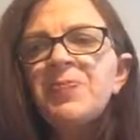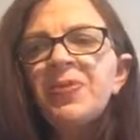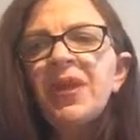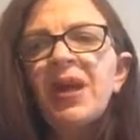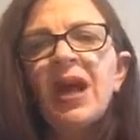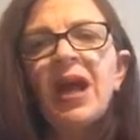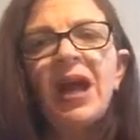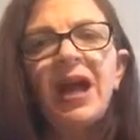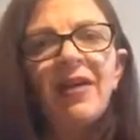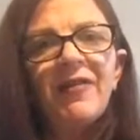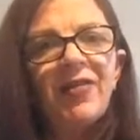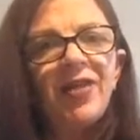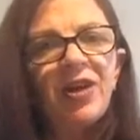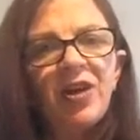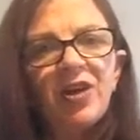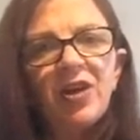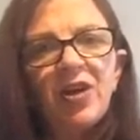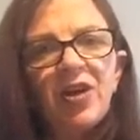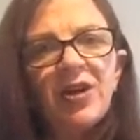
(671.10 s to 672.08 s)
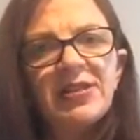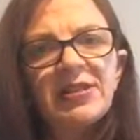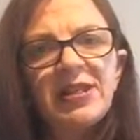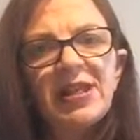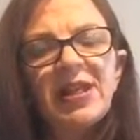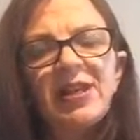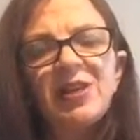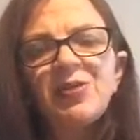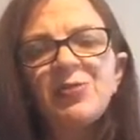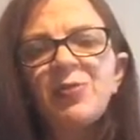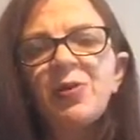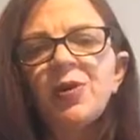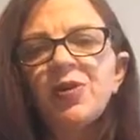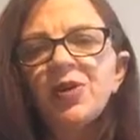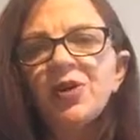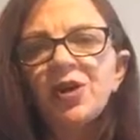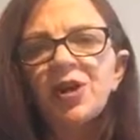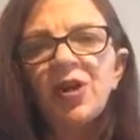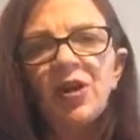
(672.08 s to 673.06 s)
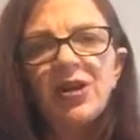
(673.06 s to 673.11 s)
Have the good ideas, put the
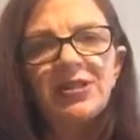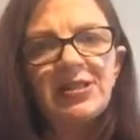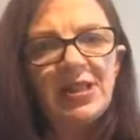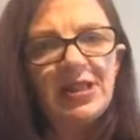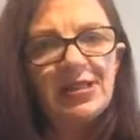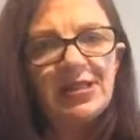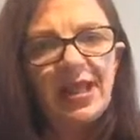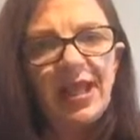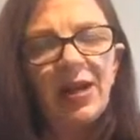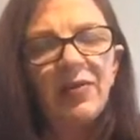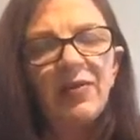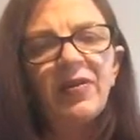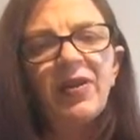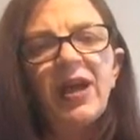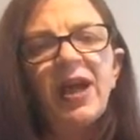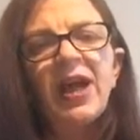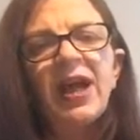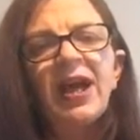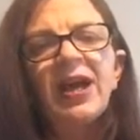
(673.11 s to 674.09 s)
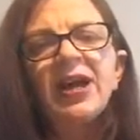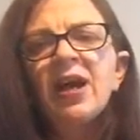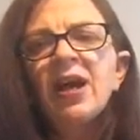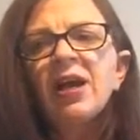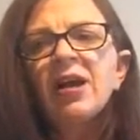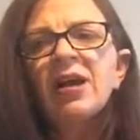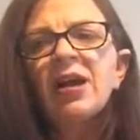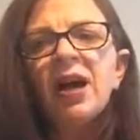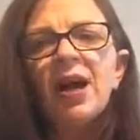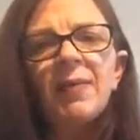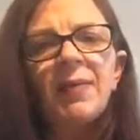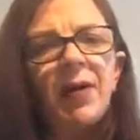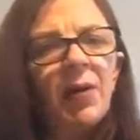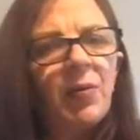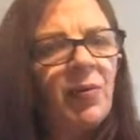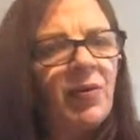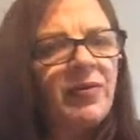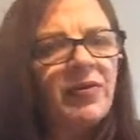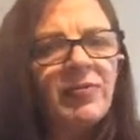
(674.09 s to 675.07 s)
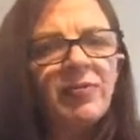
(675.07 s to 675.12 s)
good ideas out there, come
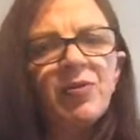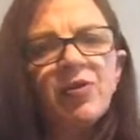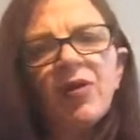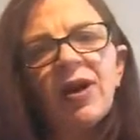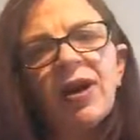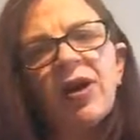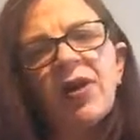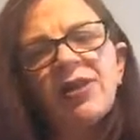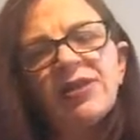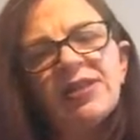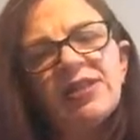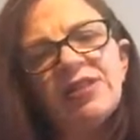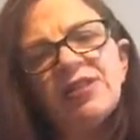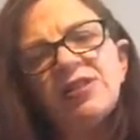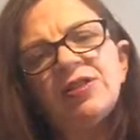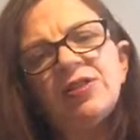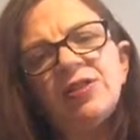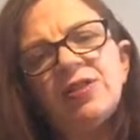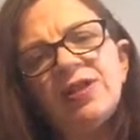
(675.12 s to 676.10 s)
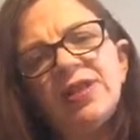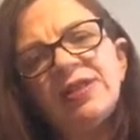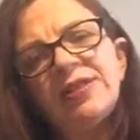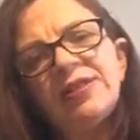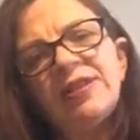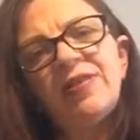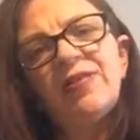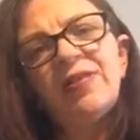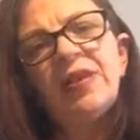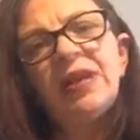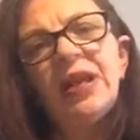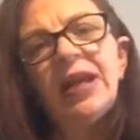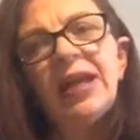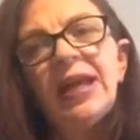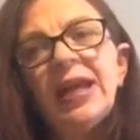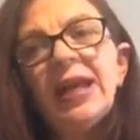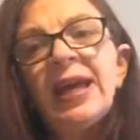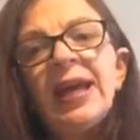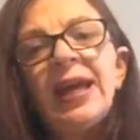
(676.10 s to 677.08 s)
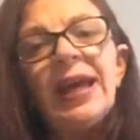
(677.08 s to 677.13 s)
up with some great ideas to do things differently,
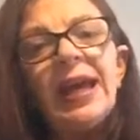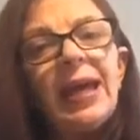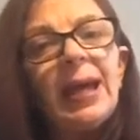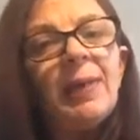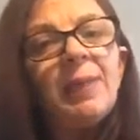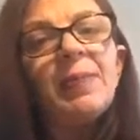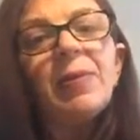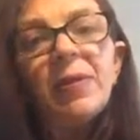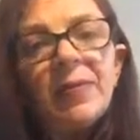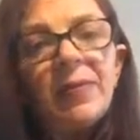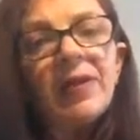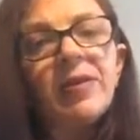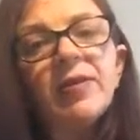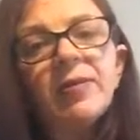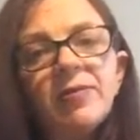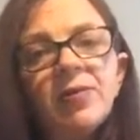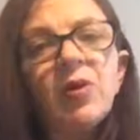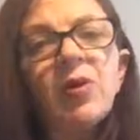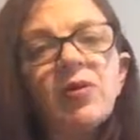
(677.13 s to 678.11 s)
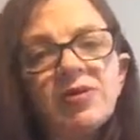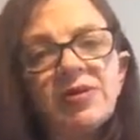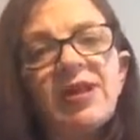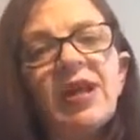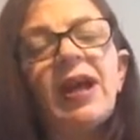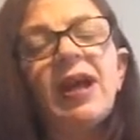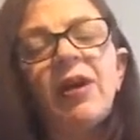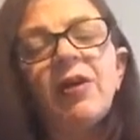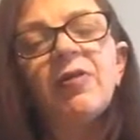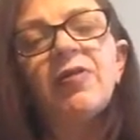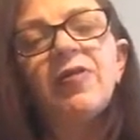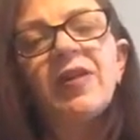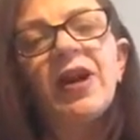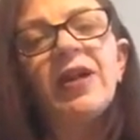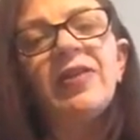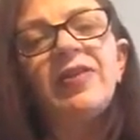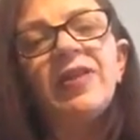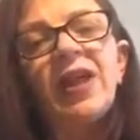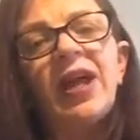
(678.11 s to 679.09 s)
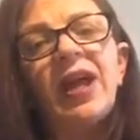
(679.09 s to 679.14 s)
implement them yourself,
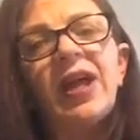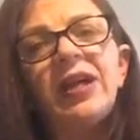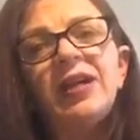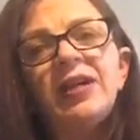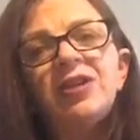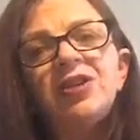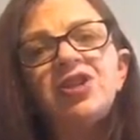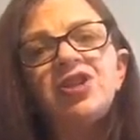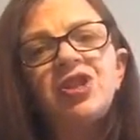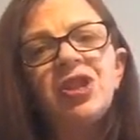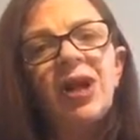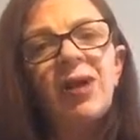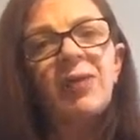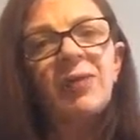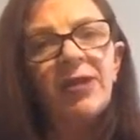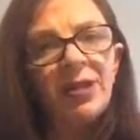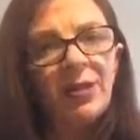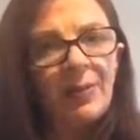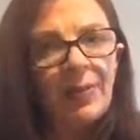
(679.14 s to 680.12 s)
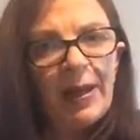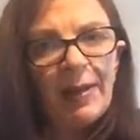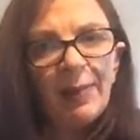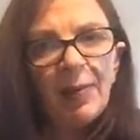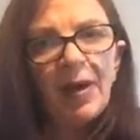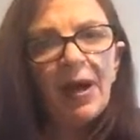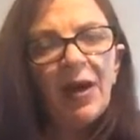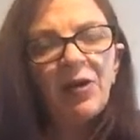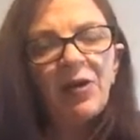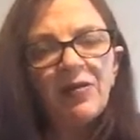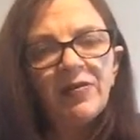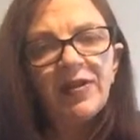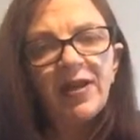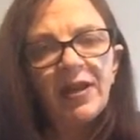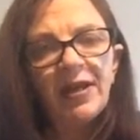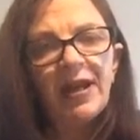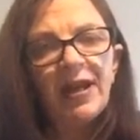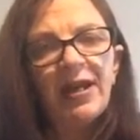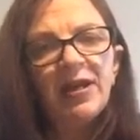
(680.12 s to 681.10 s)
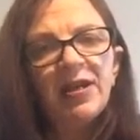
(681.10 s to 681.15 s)
and then share with other people how you've
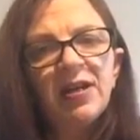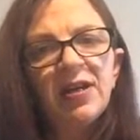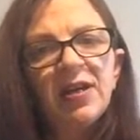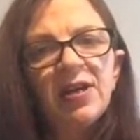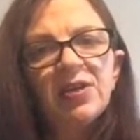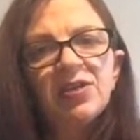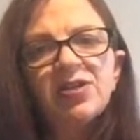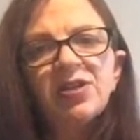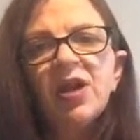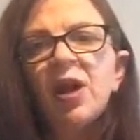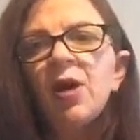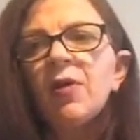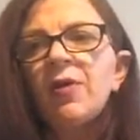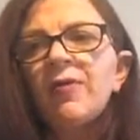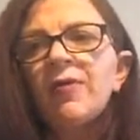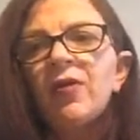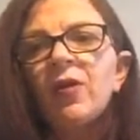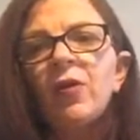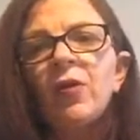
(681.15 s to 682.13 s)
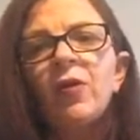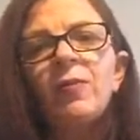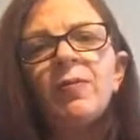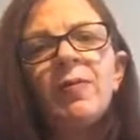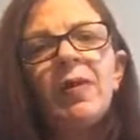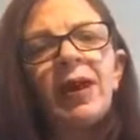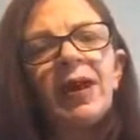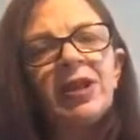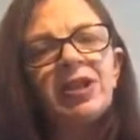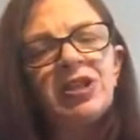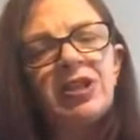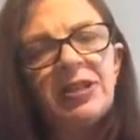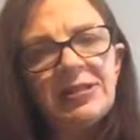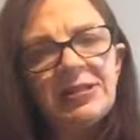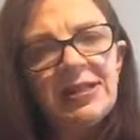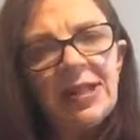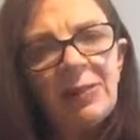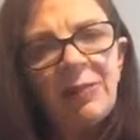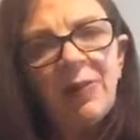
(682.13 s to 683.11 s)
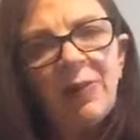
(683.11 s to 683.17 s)
done it. So if you're managing a
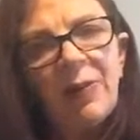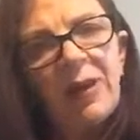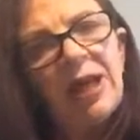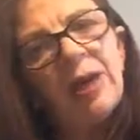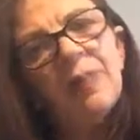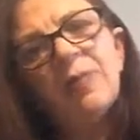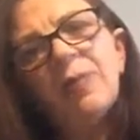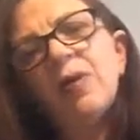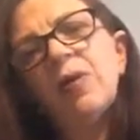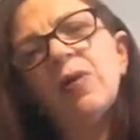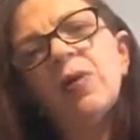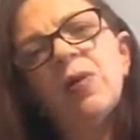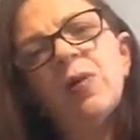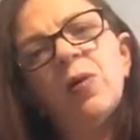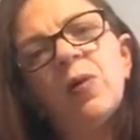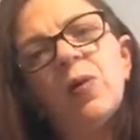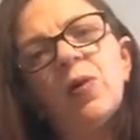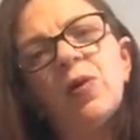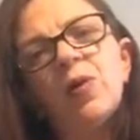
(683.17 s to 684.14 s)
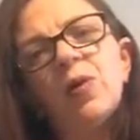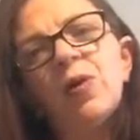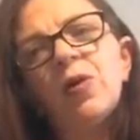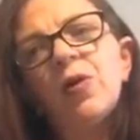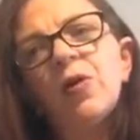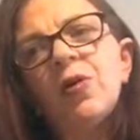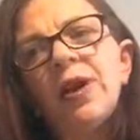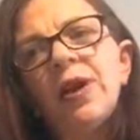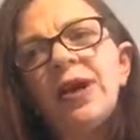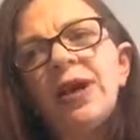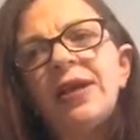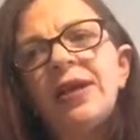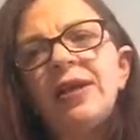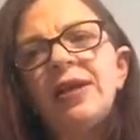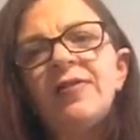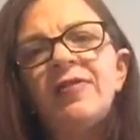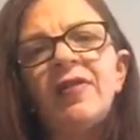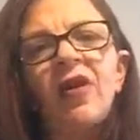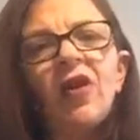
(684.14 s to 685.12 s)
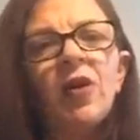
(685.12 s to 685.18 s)
team of people, or you're in an
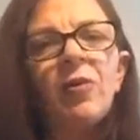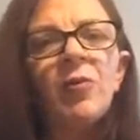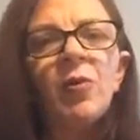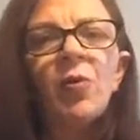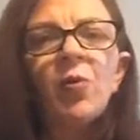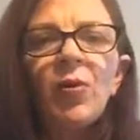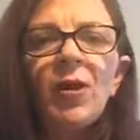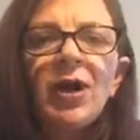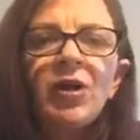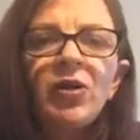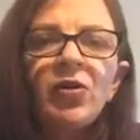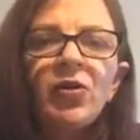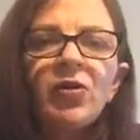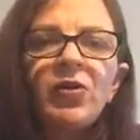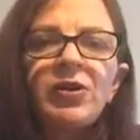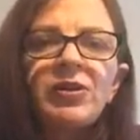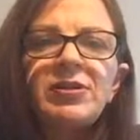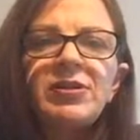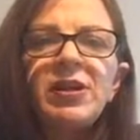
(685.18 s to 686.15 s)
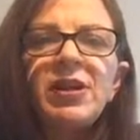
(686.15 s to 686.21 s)
environment where you're